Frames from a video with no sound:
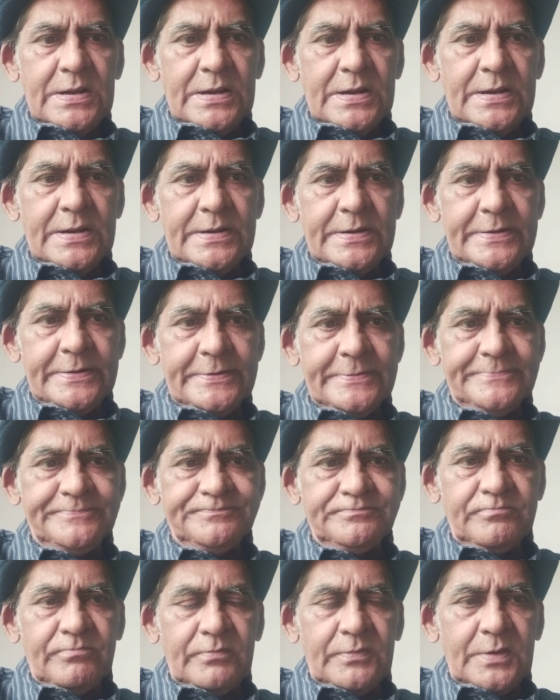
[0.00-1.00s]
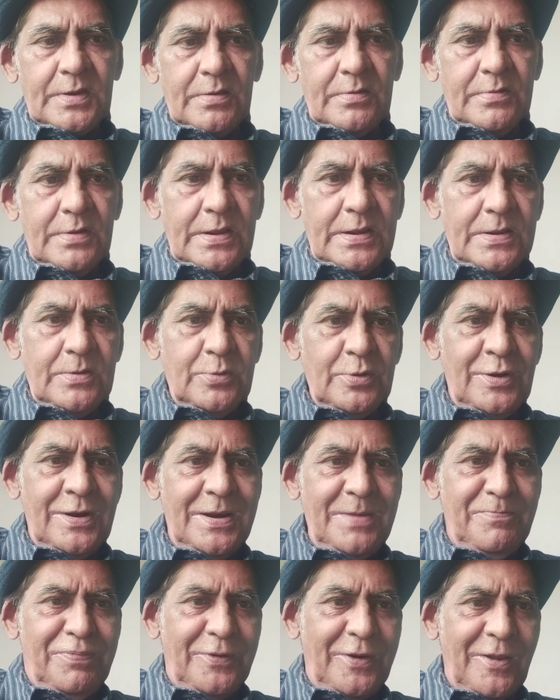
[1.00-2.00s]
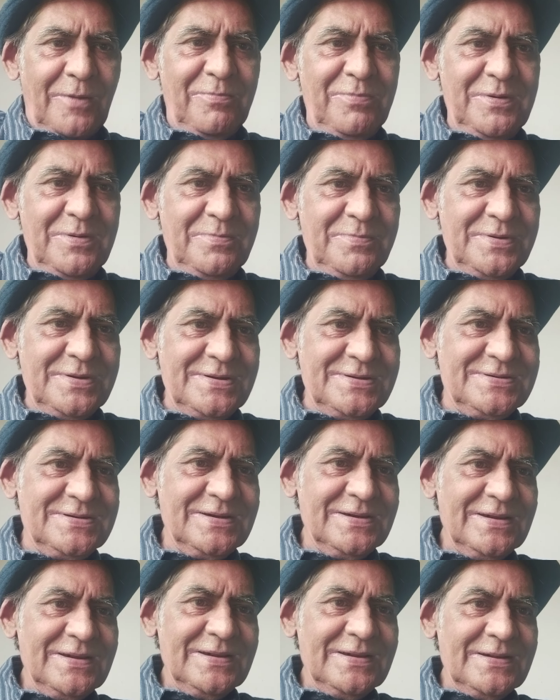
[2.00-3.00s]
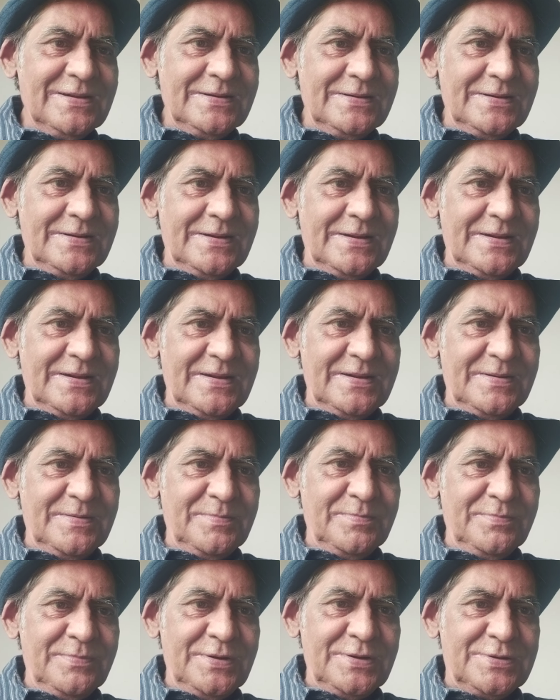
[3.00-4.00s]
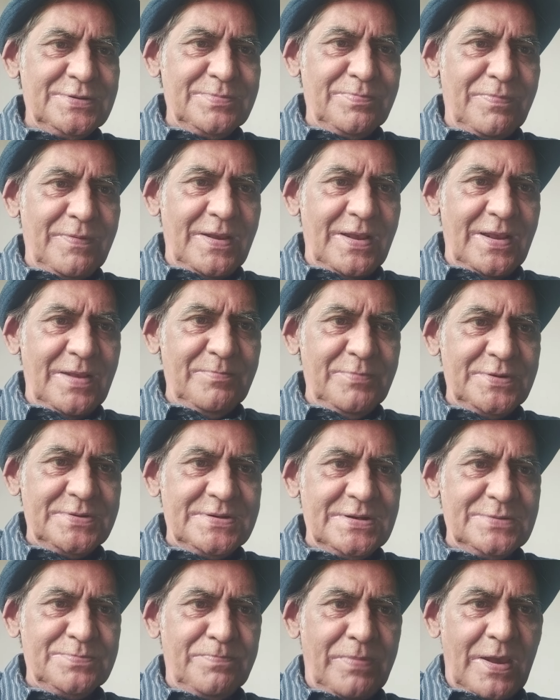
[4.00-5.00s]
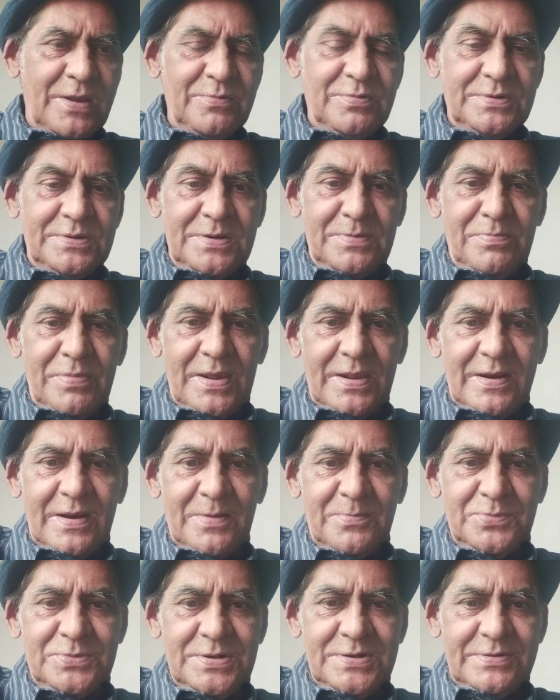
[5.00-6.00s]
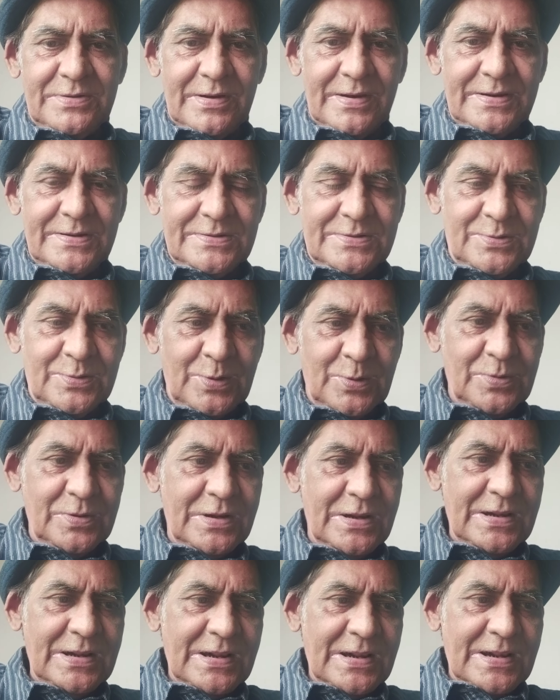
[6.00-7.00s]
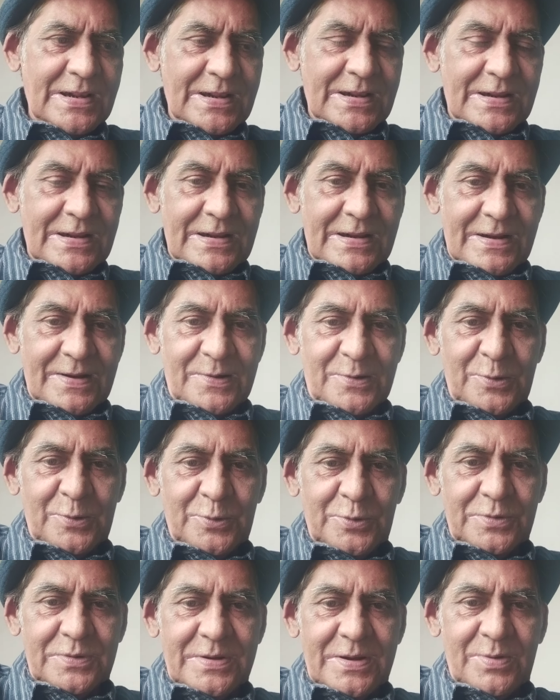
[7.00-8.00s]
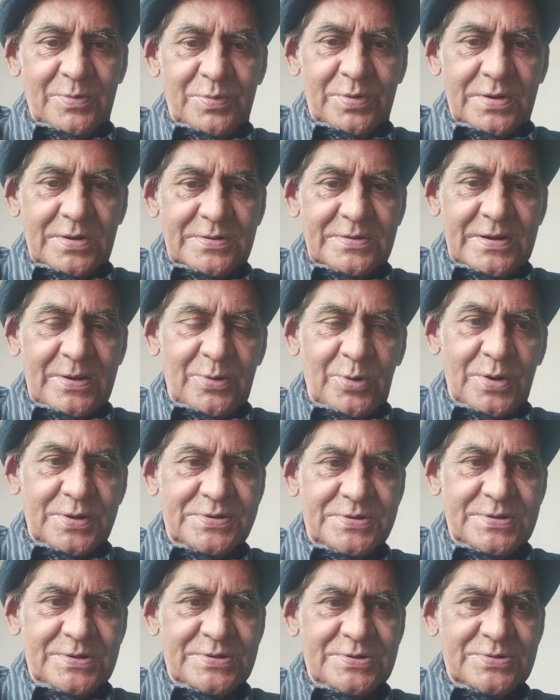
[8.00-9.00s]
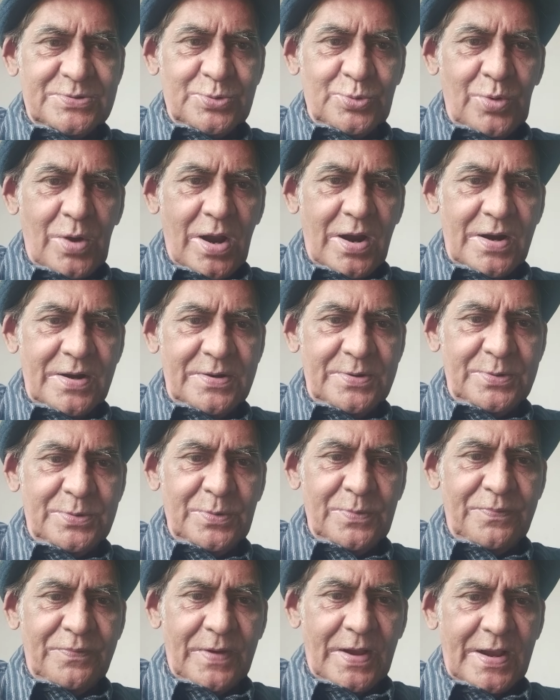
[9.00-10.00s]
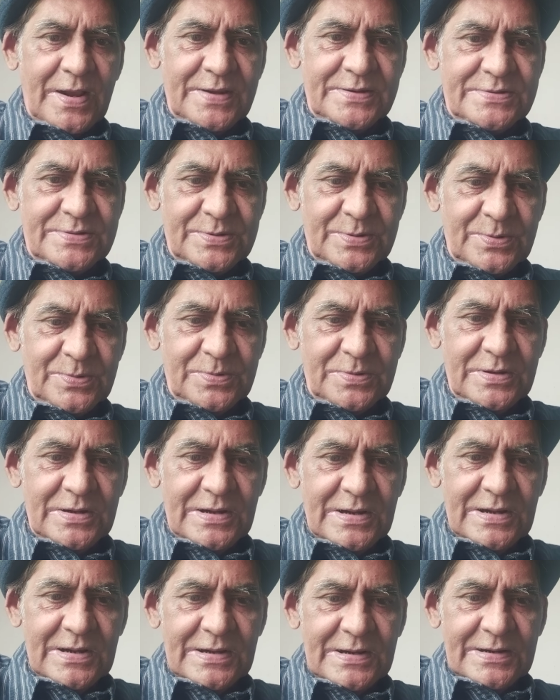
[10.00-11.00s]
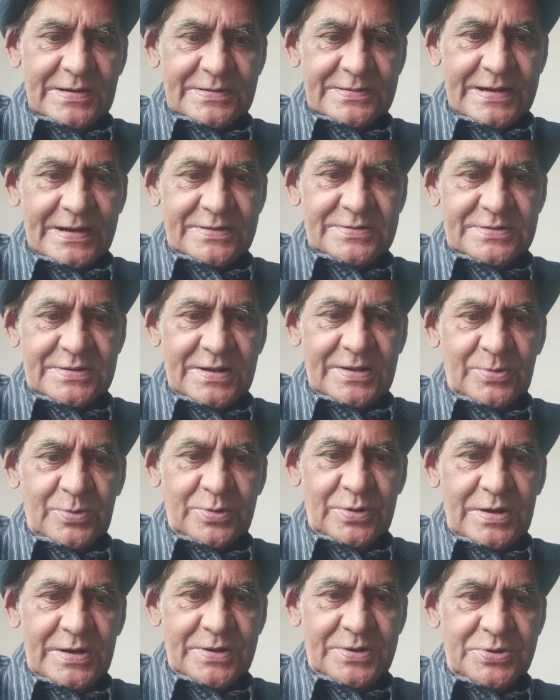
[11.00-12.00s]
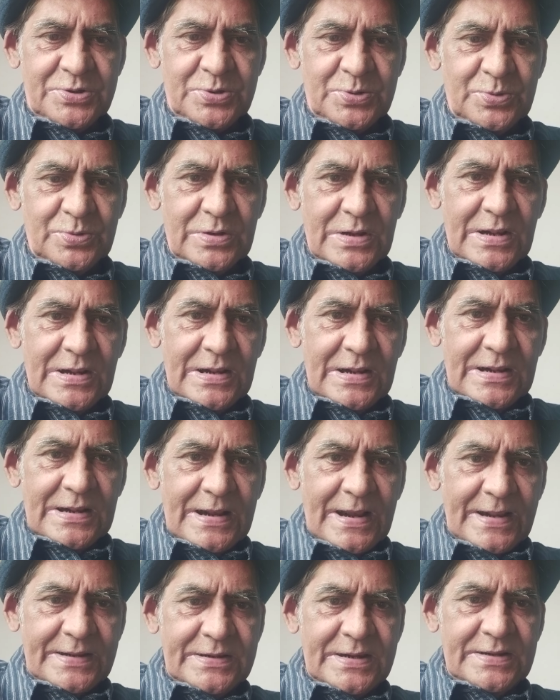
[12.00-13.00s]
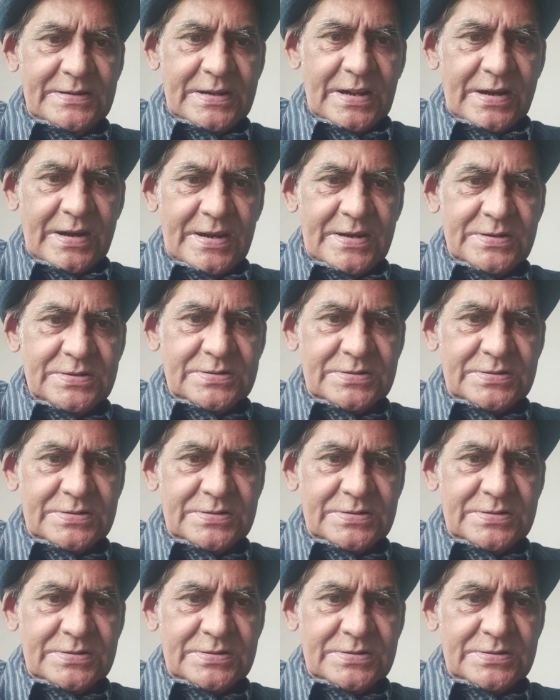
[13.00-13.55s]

Only problem is Mrs. Parvati Bairamji trains, so I don't know, they work their horses too hard, too fast, so that's the only issue. I think the race